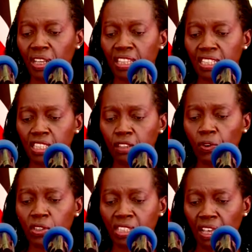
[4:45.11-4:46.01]
the civil
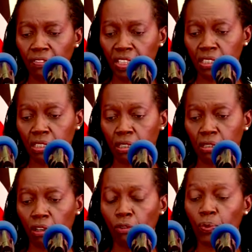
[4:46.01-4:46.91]
service
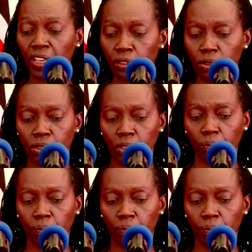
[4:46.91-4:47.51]
fails.